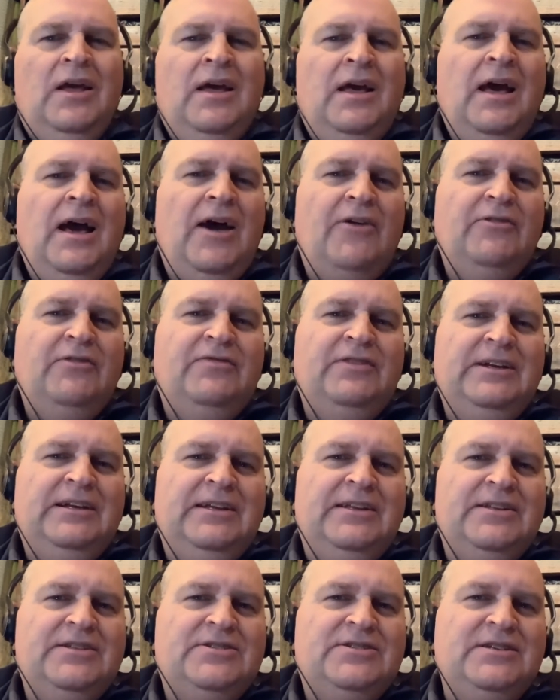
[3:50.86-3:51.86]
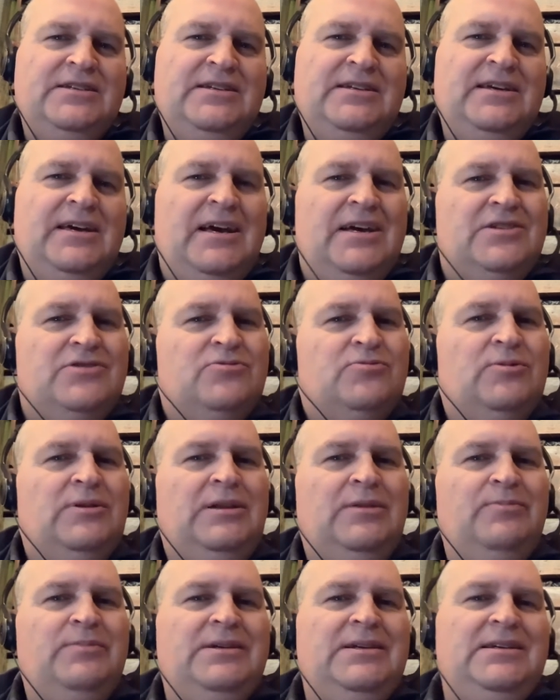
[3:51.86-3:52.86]
Have a feeling that CES
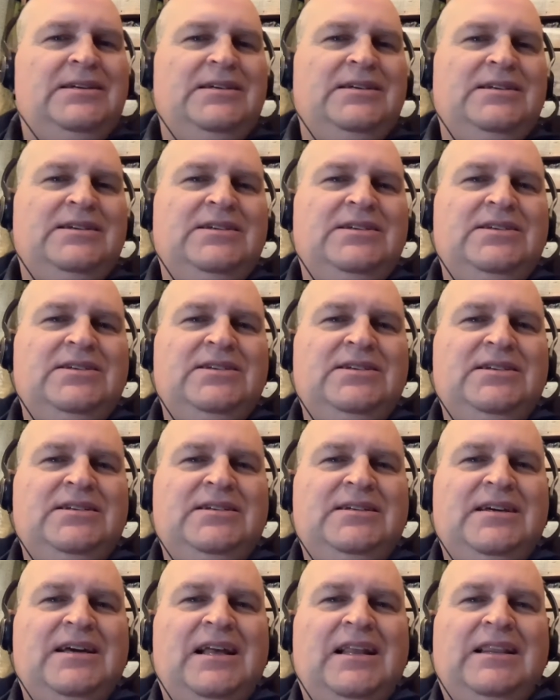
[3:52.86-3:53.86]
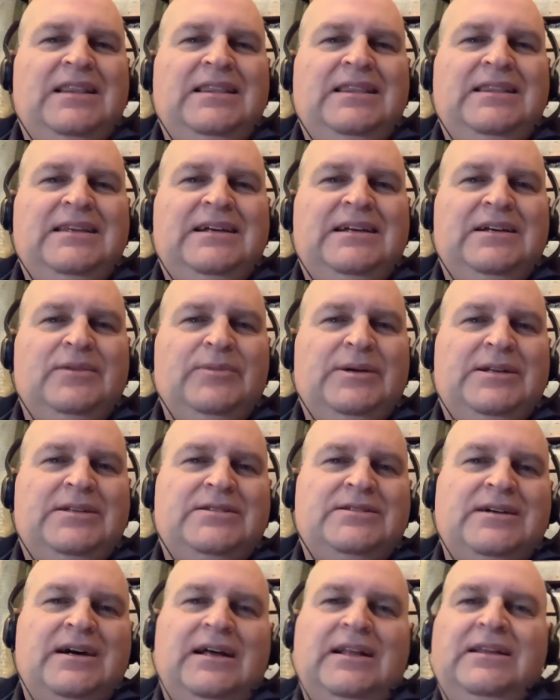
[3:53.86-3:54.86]
will be a little bit
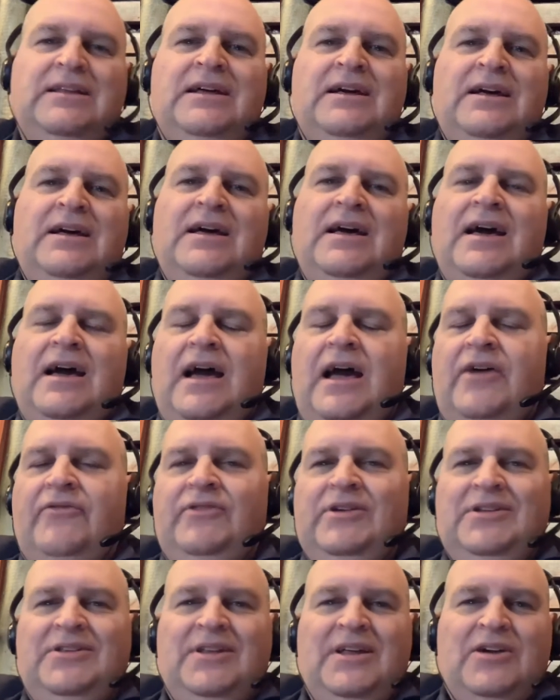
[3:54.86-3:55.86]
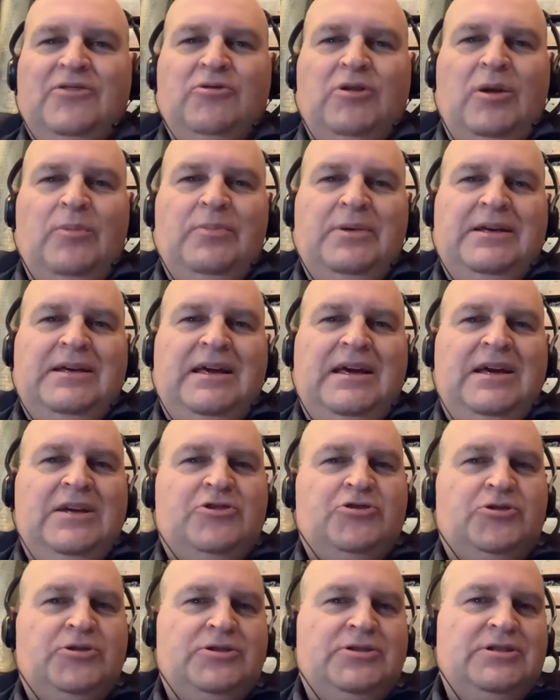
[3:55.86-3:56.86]
dull. Everything will be
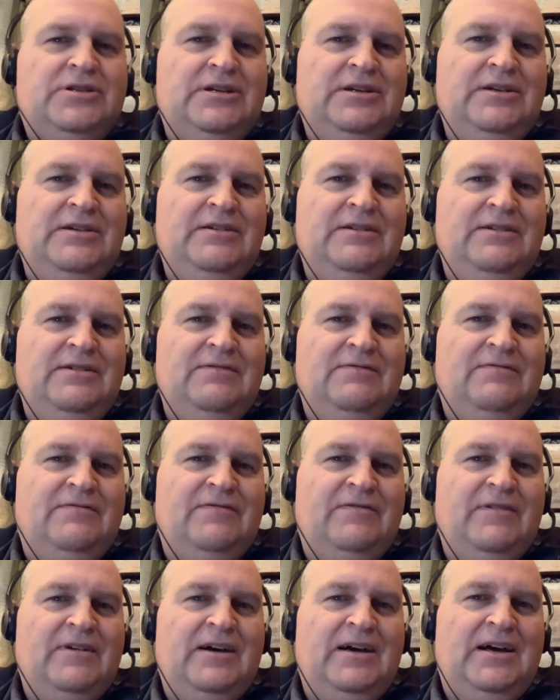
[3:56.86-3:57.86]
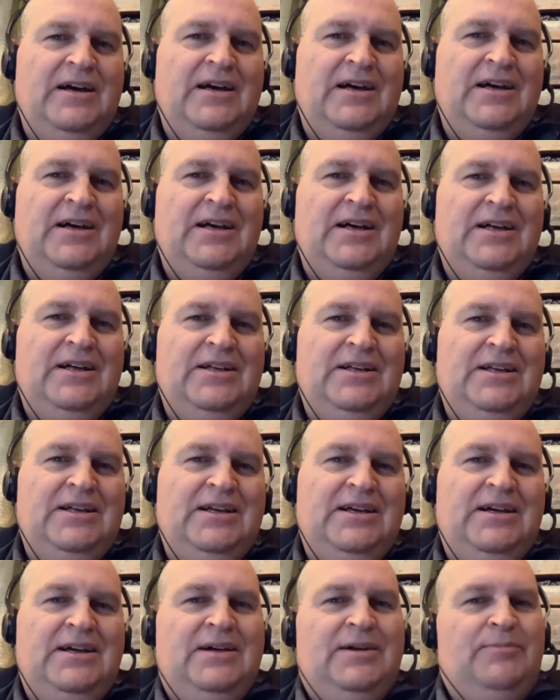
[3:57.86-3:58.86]
iterative, but
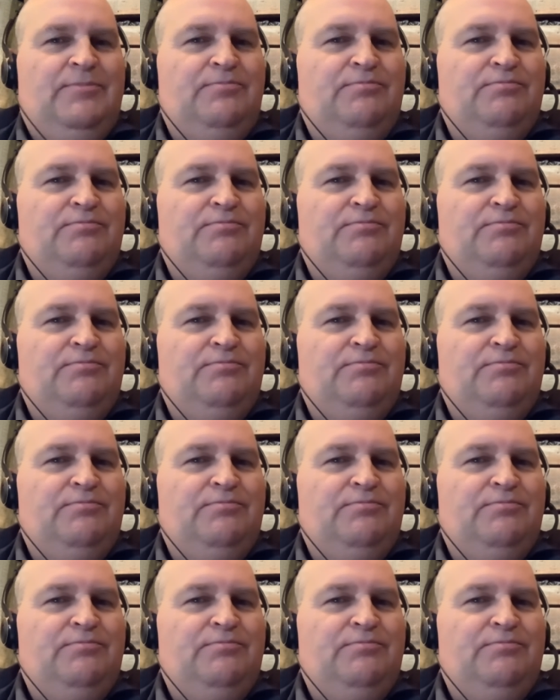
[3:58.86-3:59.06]
I